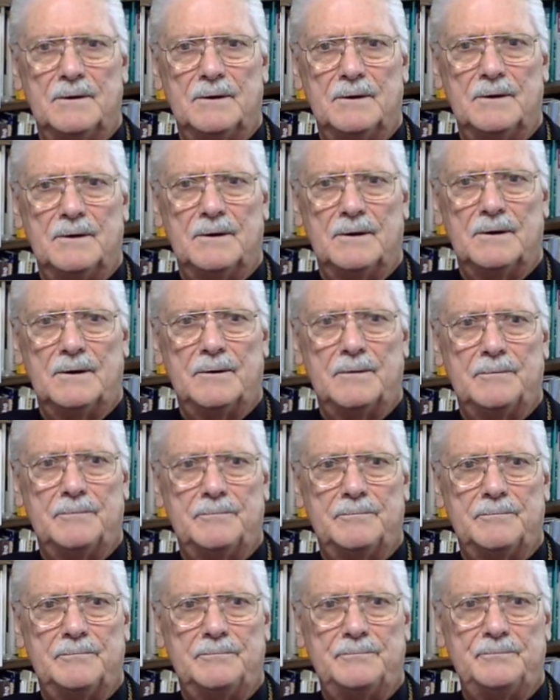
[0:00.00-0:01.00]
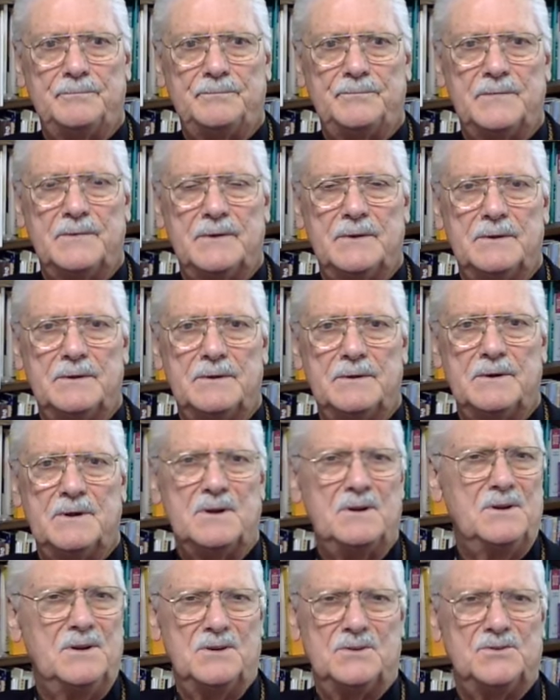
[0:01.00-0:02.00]
to
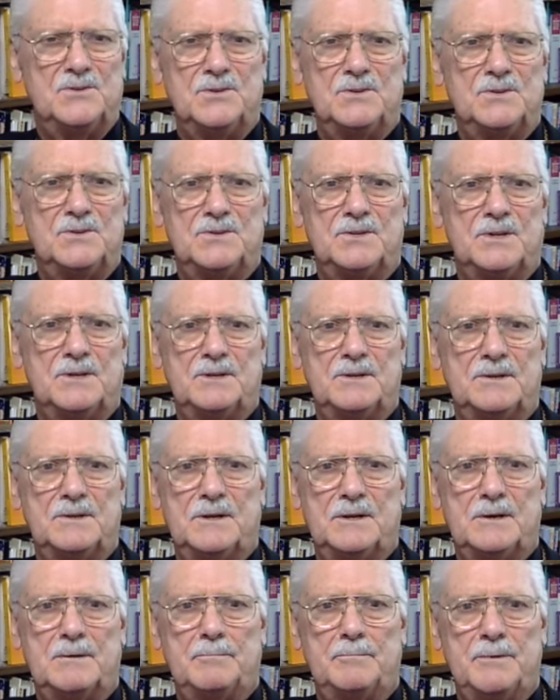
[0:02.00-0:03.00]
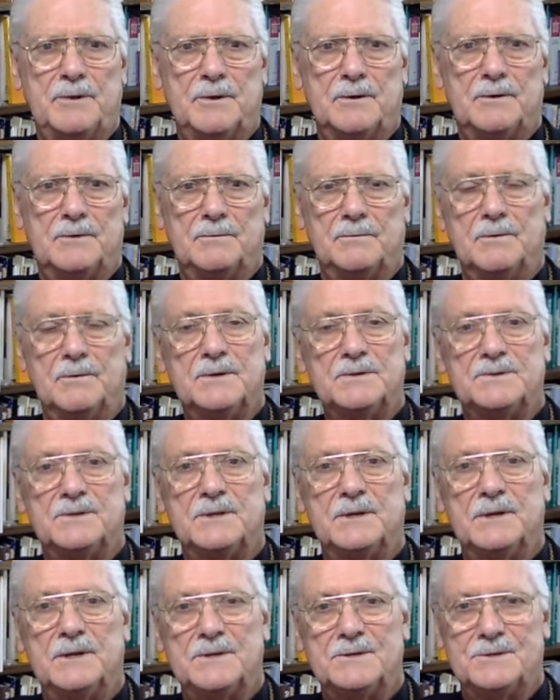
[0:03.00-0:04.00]
conditions that appear to us,
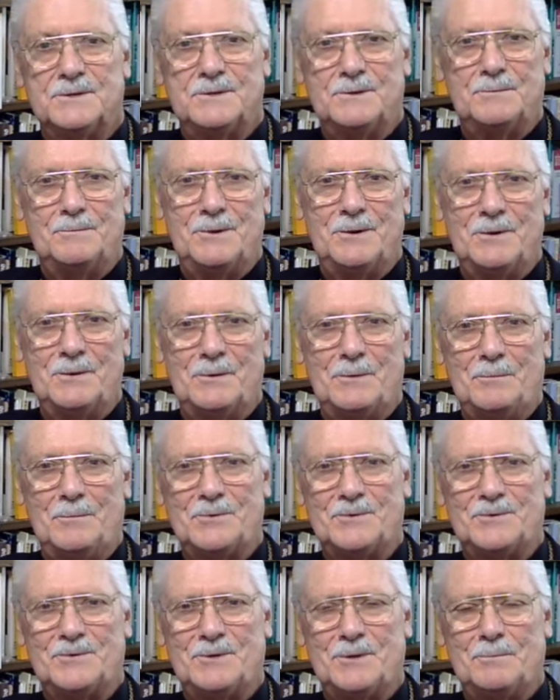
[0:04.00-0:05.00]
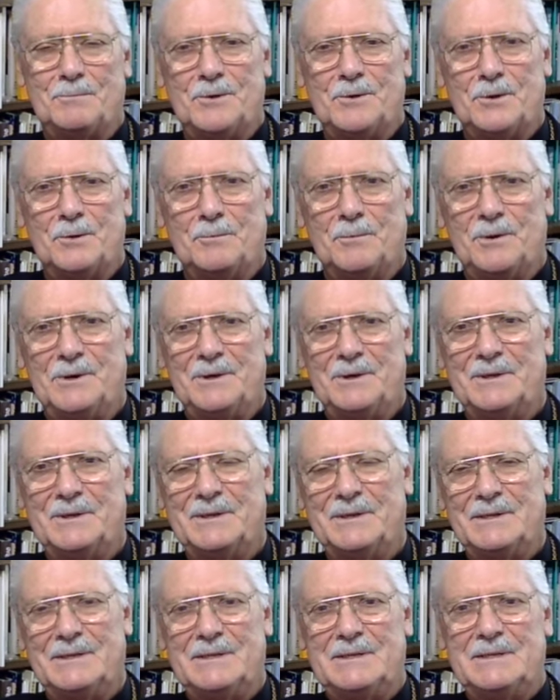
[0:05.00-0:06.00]
at least, to be almost subhuman.
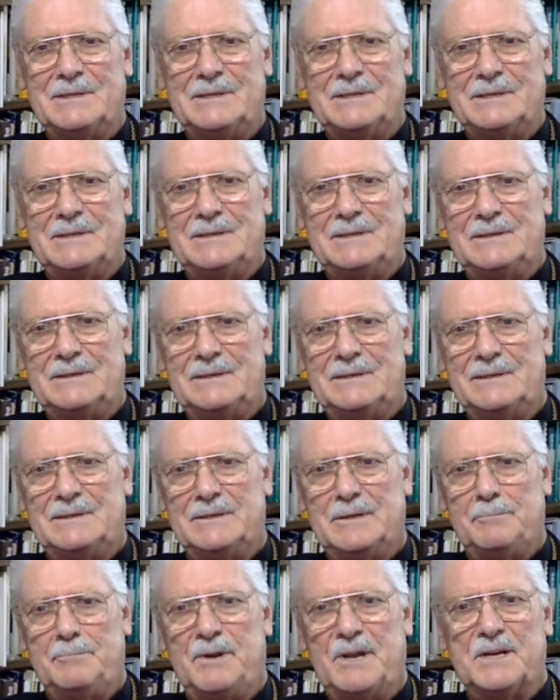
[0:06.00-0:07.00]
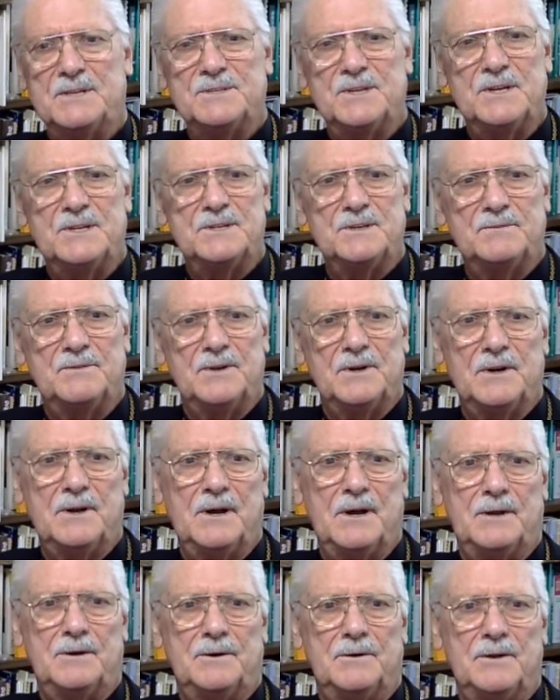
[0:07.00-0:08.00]
The blessings of
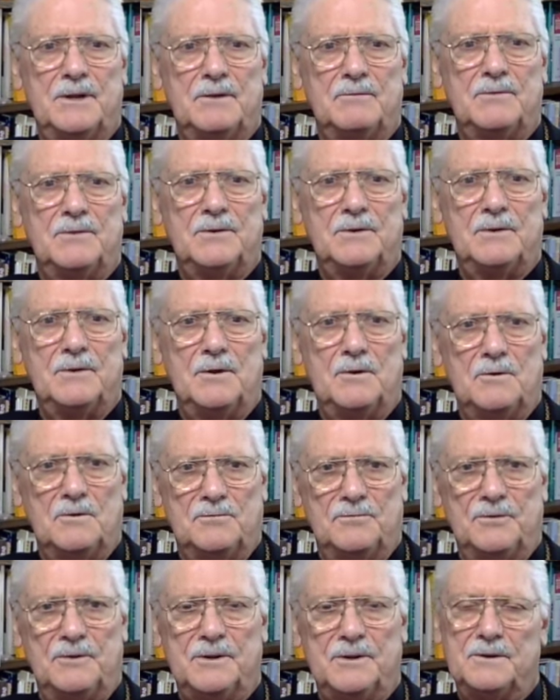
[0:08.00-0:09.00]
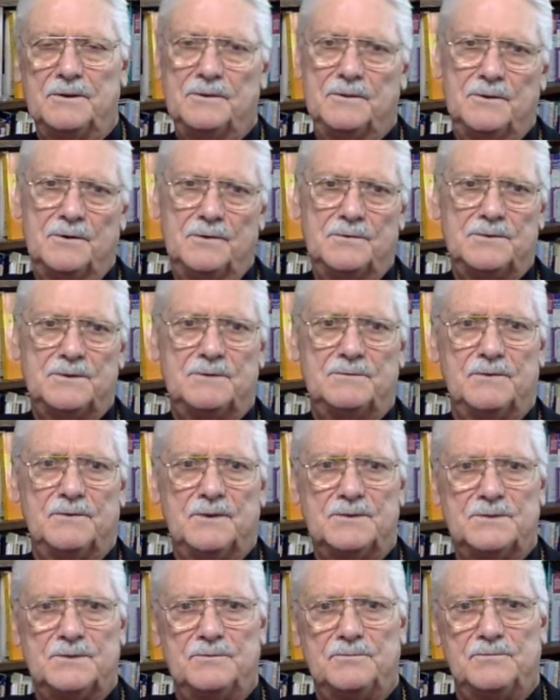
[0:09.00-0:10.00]
God are given lawfully to those of
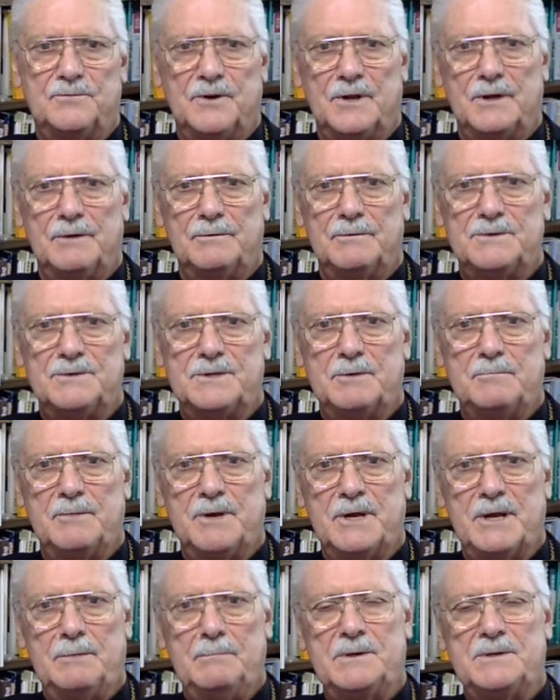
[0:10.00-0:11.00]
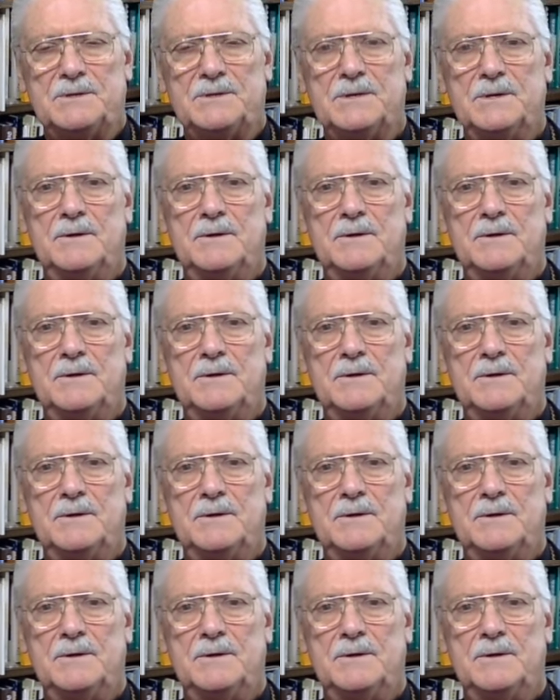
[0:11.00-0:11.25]
us who follow His commandments.